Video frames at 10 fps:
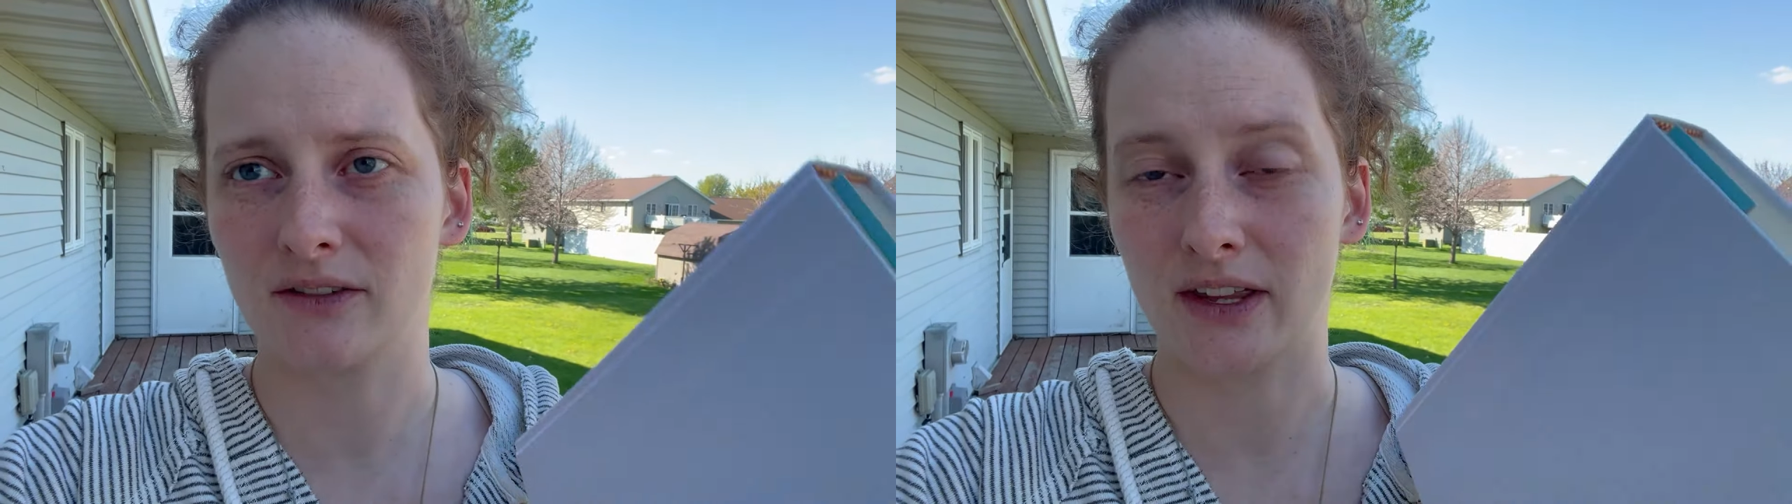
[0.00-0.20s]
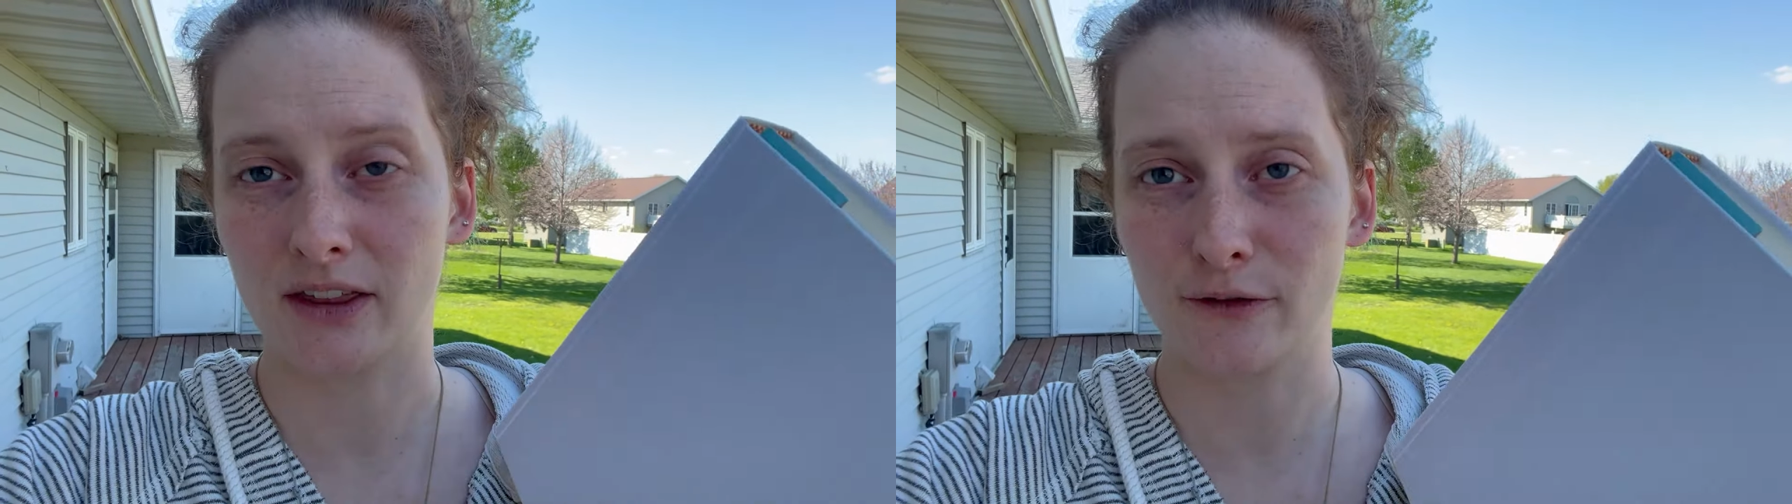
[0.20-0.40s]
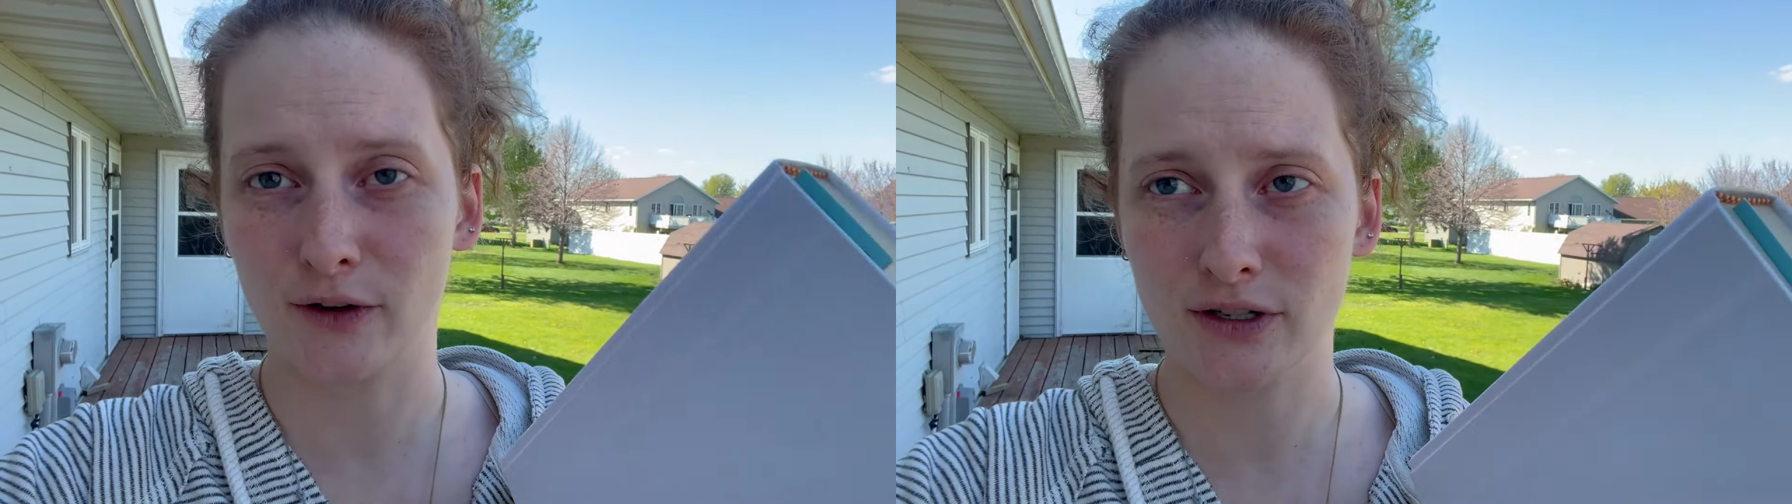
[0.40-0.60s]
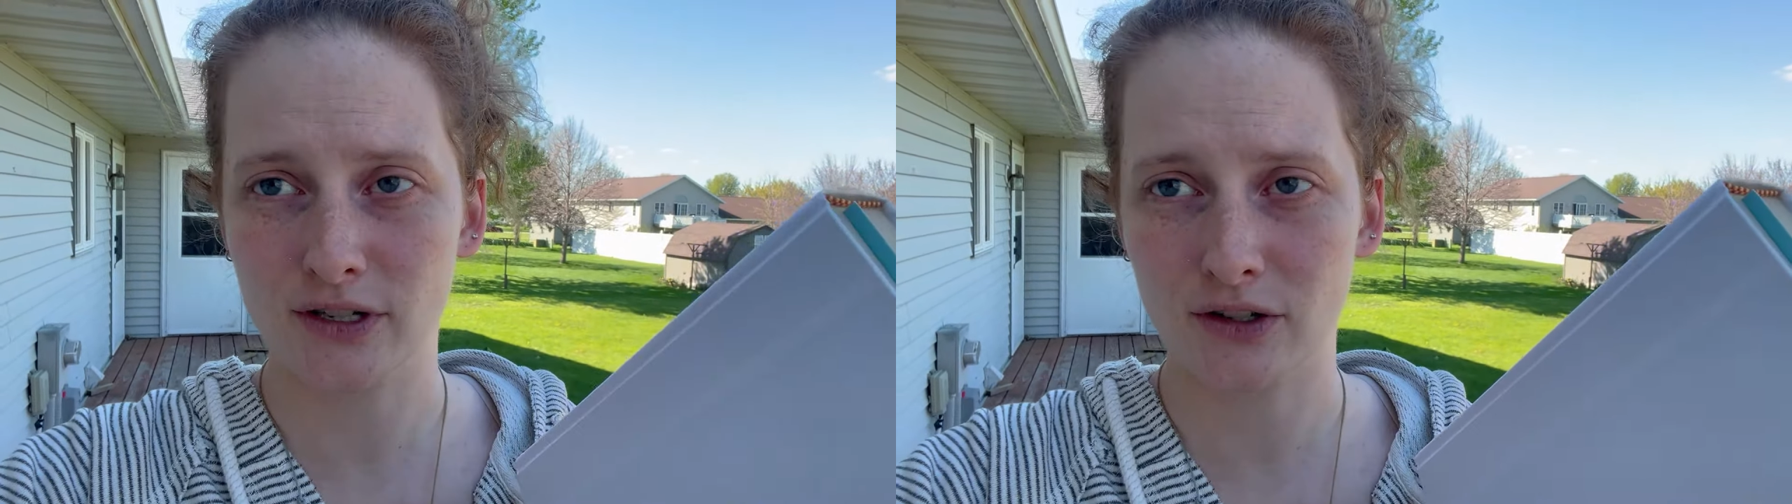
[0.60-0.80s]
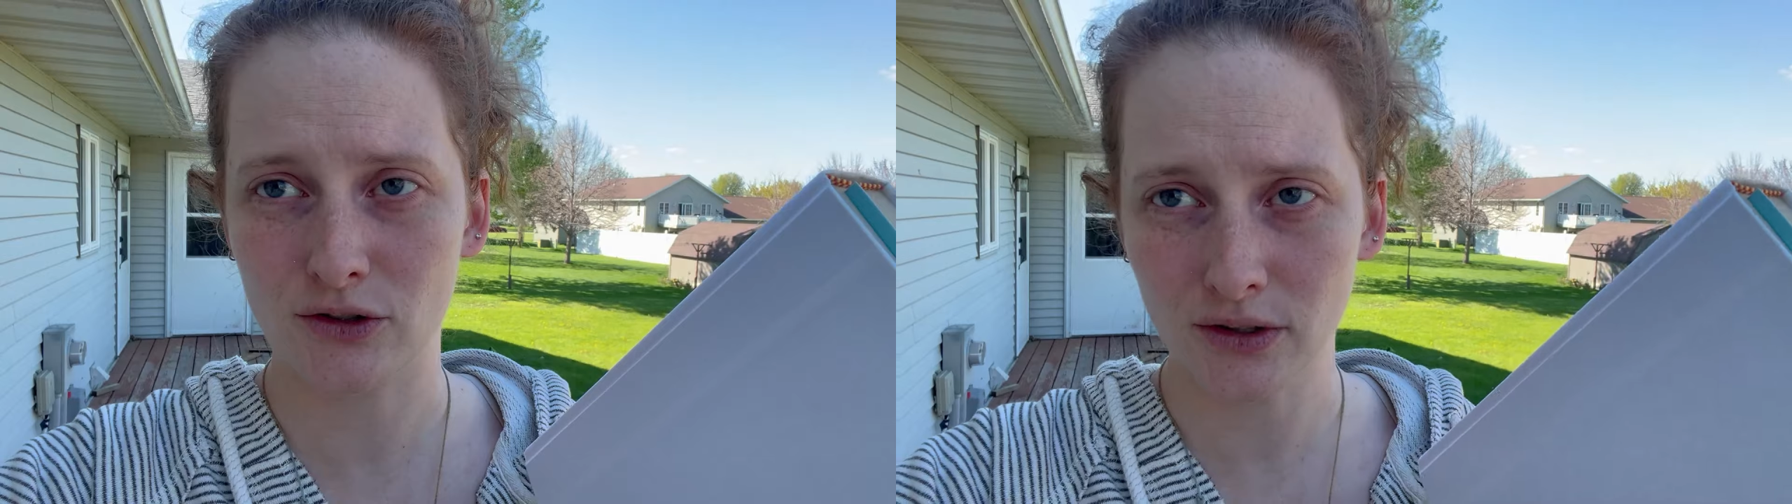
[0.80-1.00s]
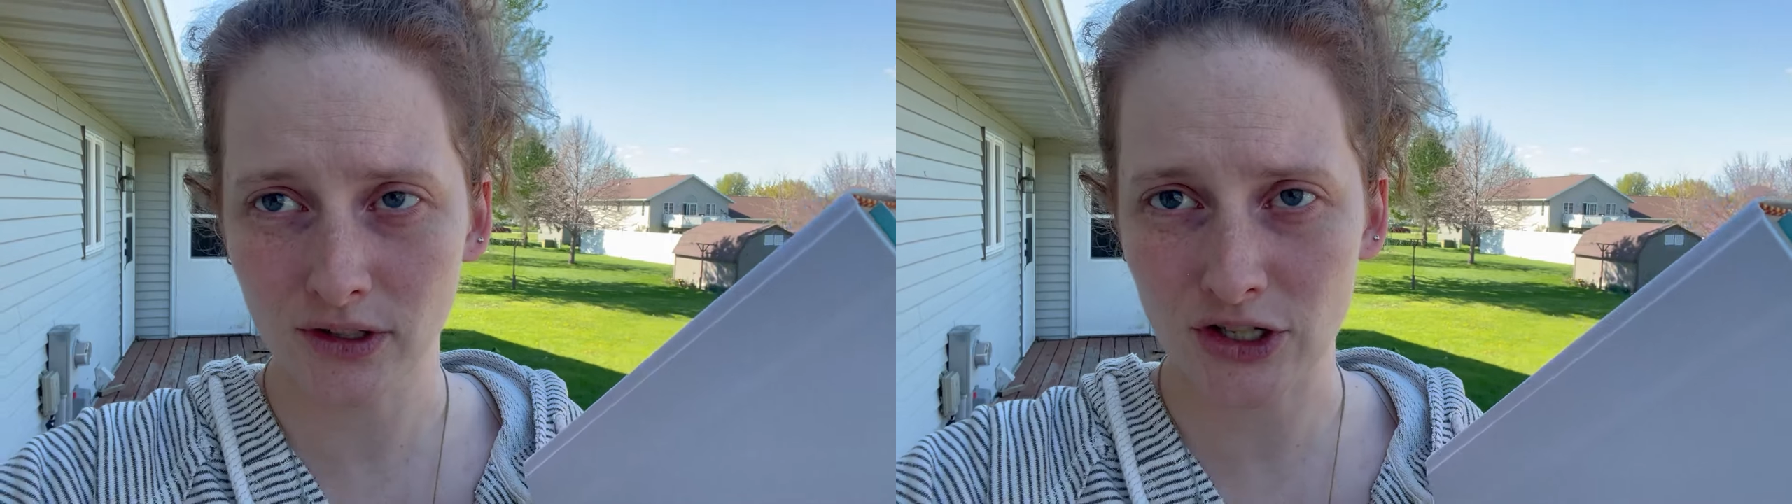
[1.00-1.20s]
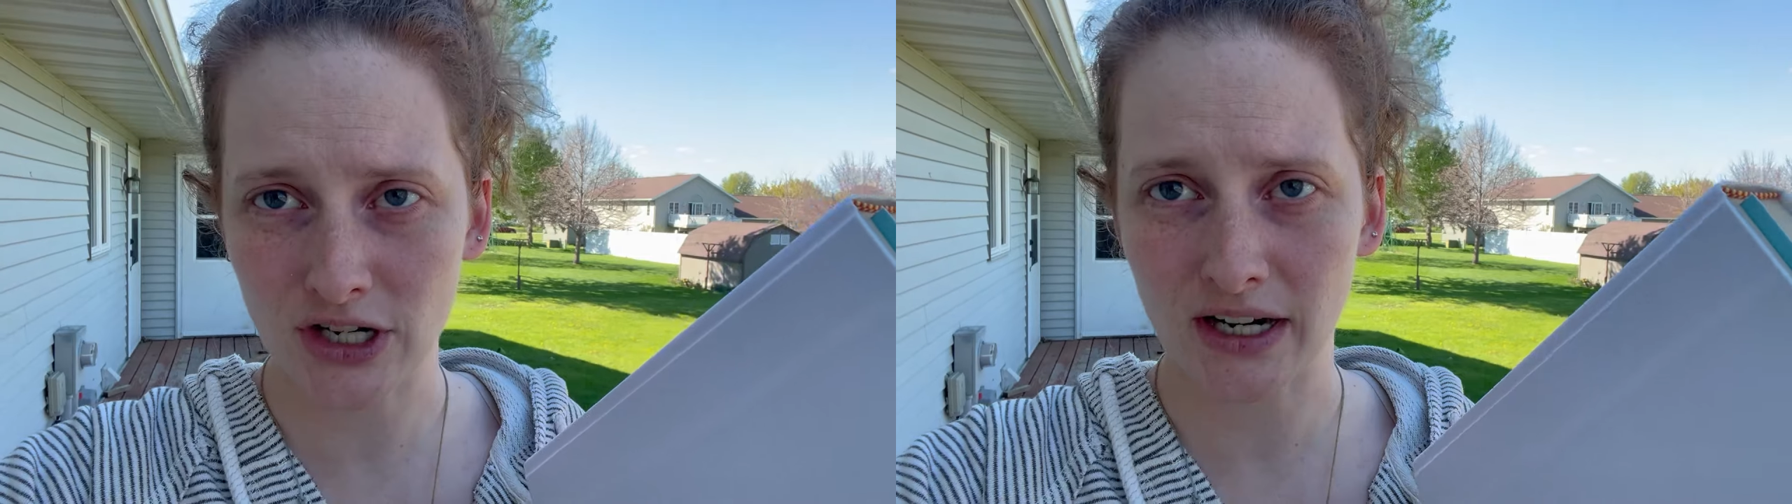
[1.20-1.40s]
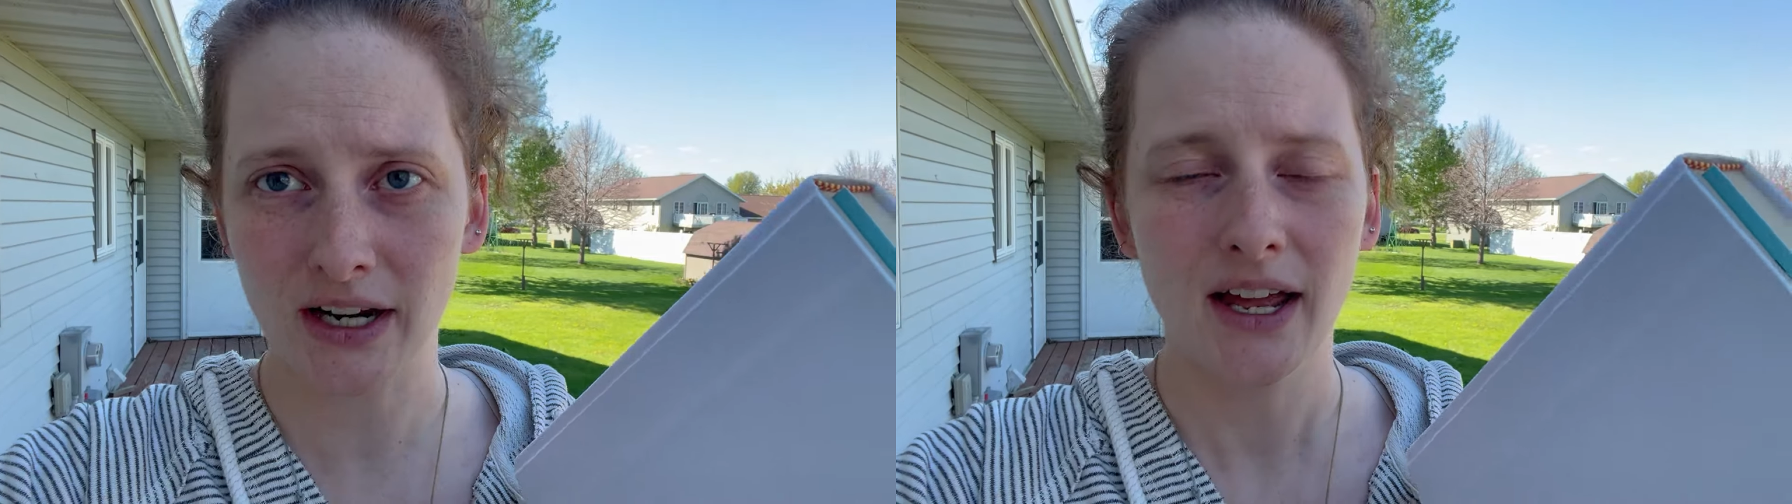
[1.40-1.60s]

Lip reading: in the first trilogy